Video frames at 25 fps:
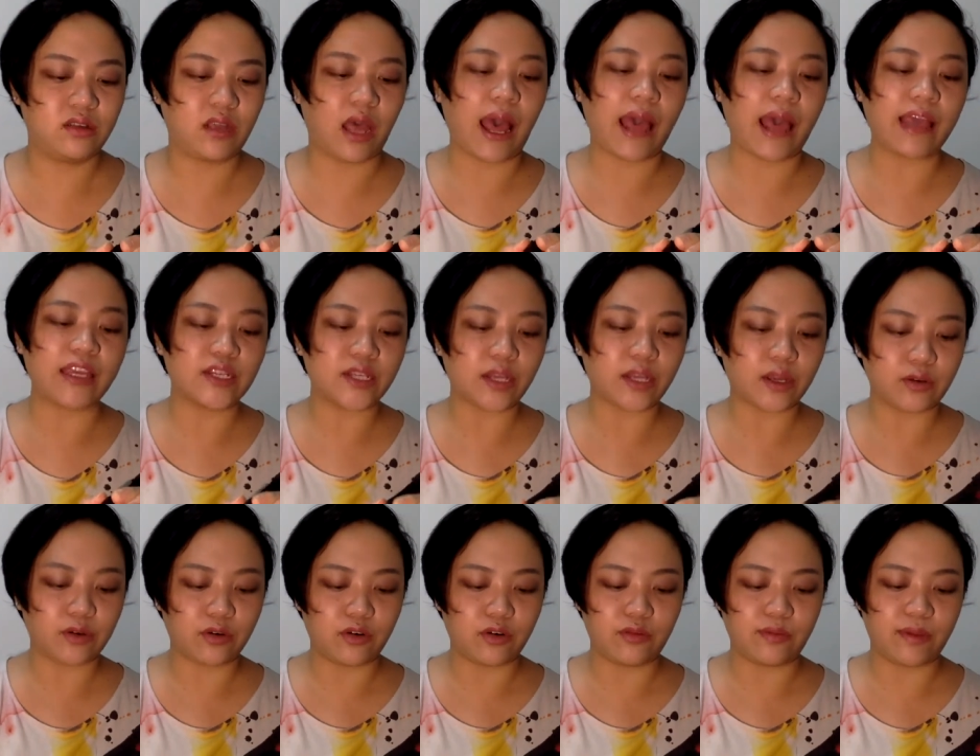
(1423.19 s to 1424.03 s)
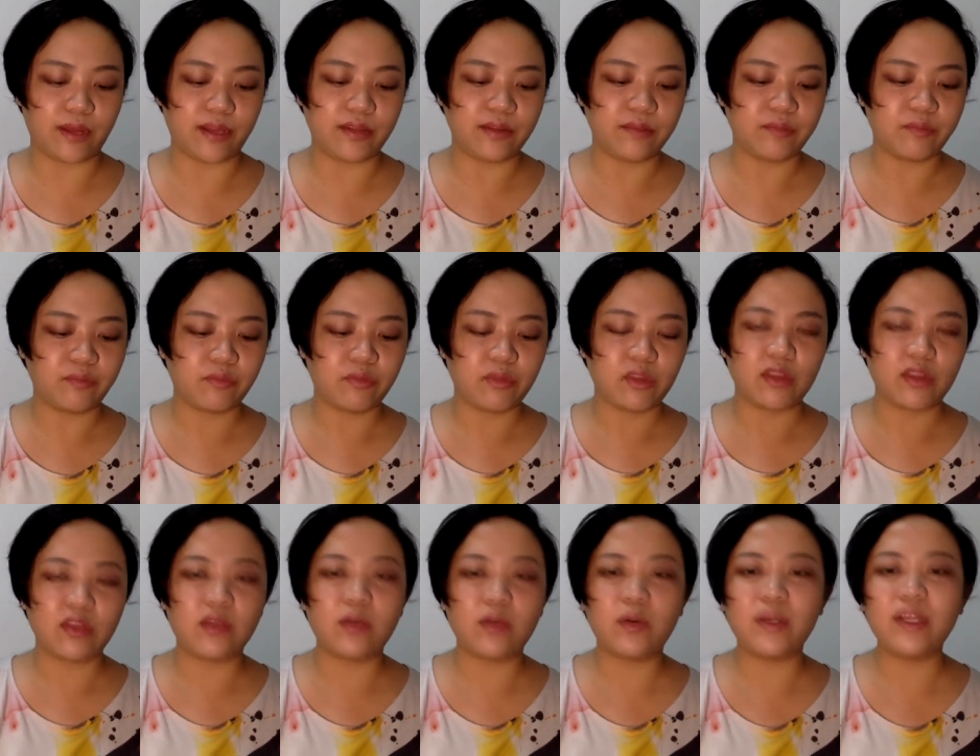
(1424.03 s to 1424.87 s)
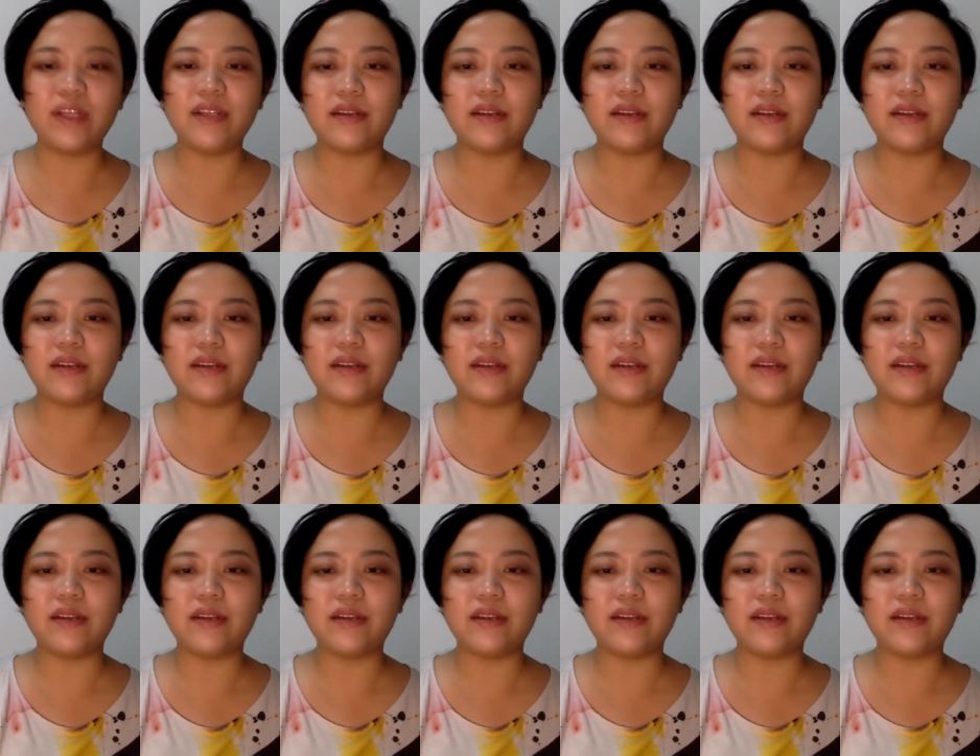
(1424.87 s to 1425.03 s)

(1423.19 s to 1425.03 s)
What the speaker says: eyeshadow, but the only